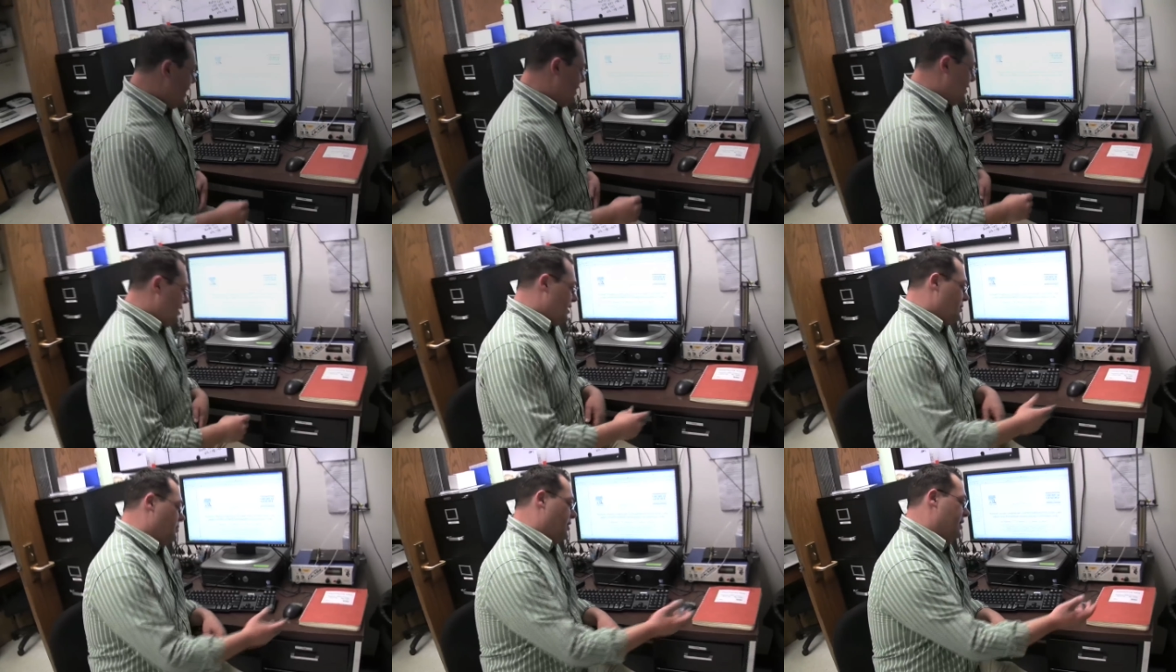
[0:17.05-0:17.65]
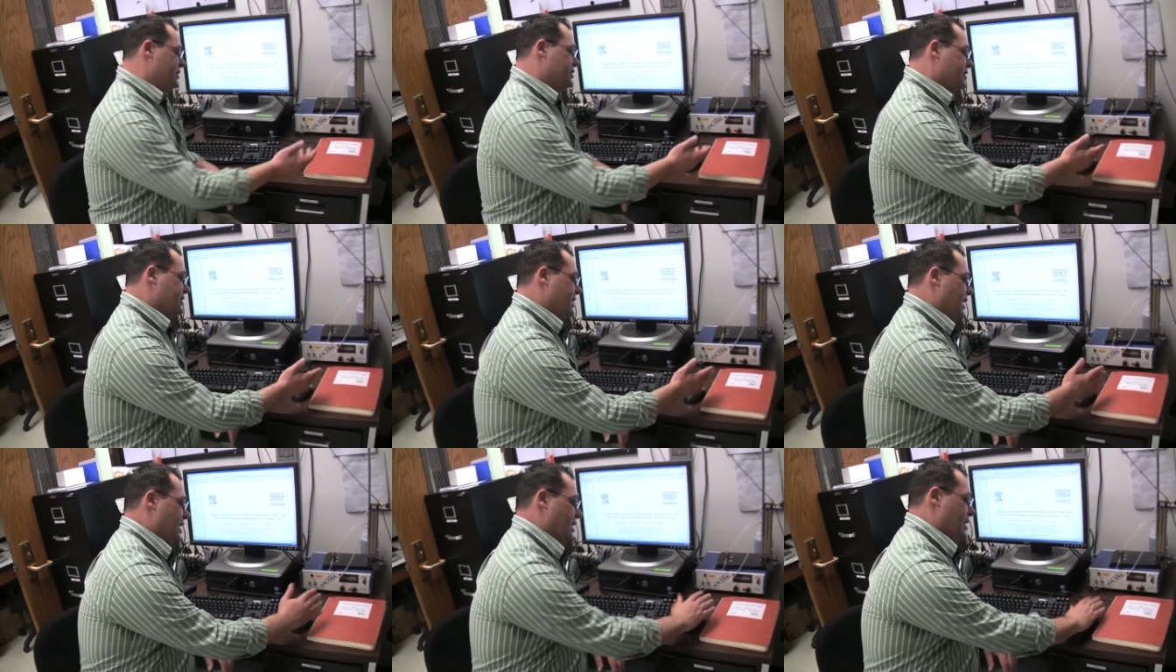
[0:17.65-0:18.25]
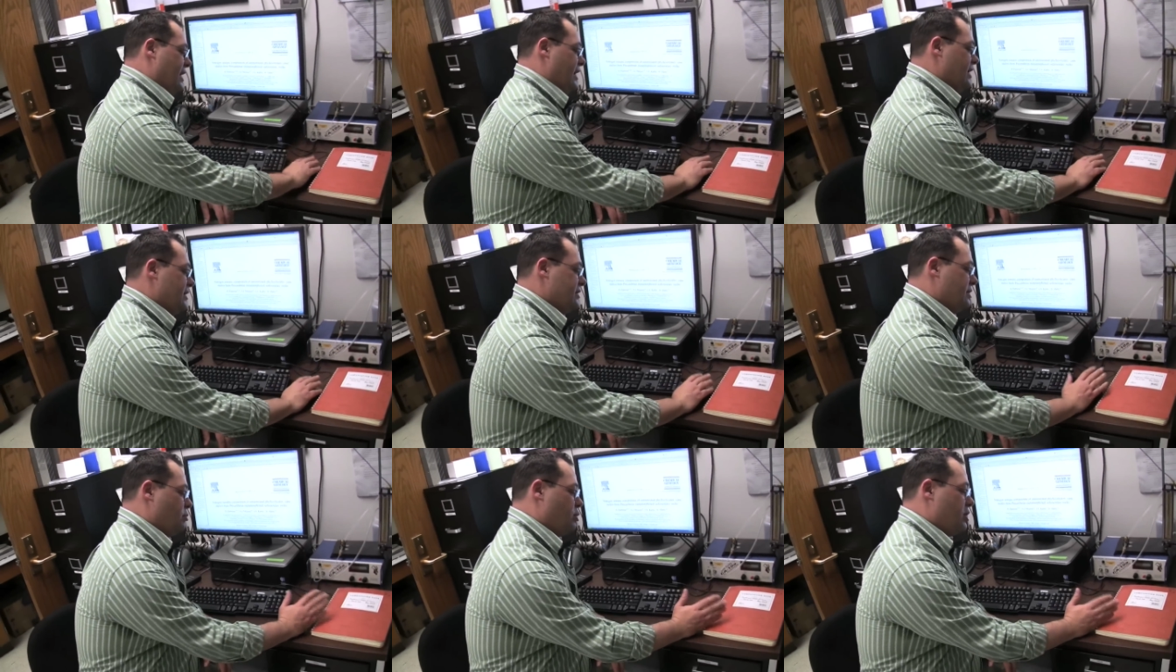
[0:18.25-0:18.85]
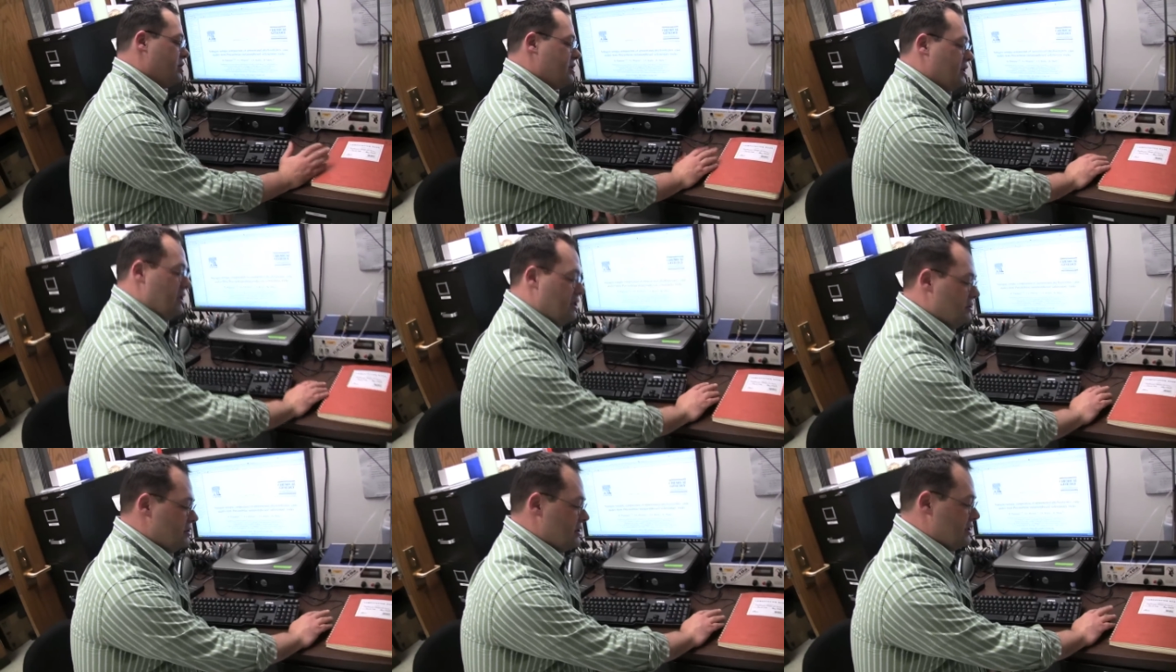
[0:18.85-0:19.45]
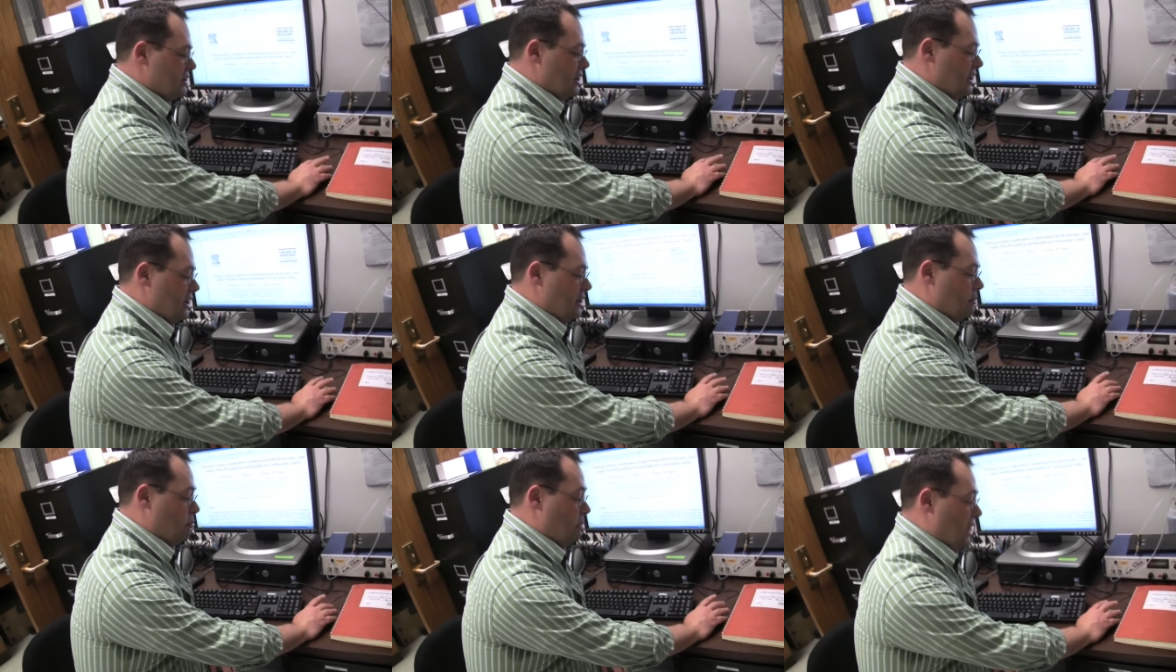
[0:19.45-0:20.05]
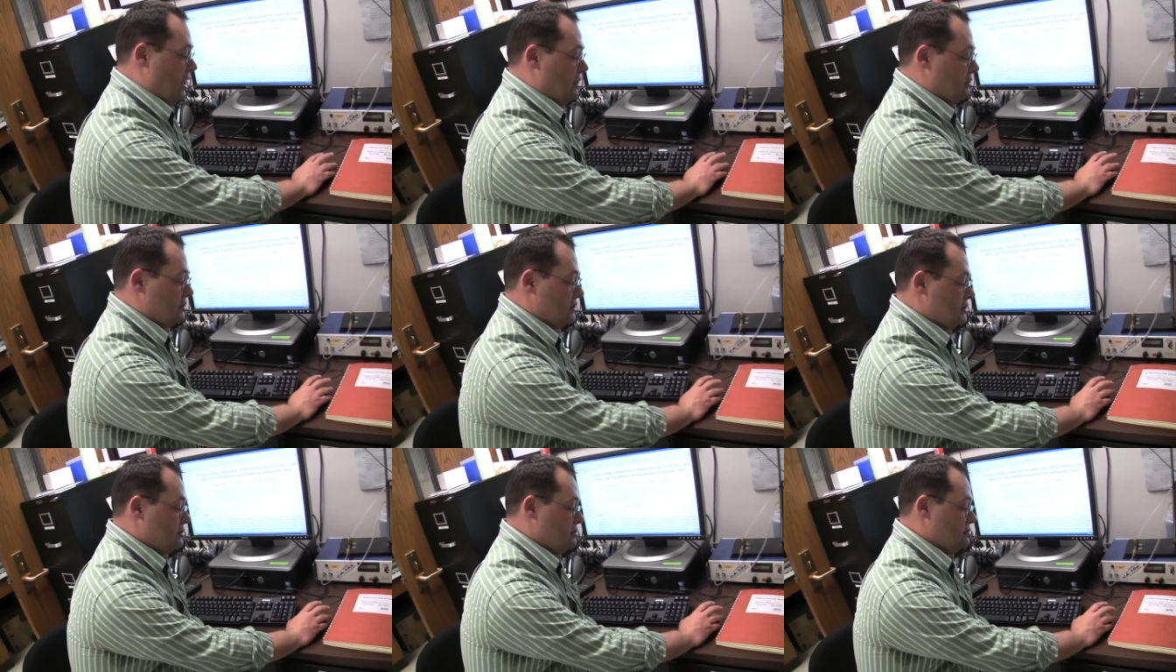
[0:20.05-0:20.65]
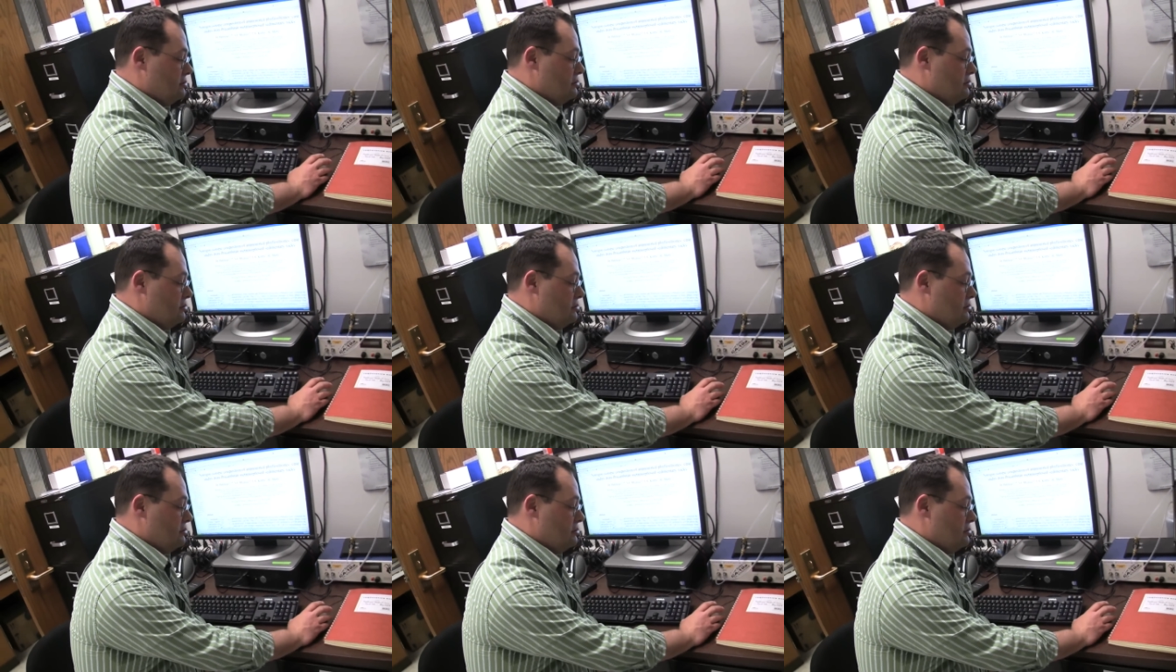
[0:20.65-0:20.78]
idea is that as a person uses their mouse,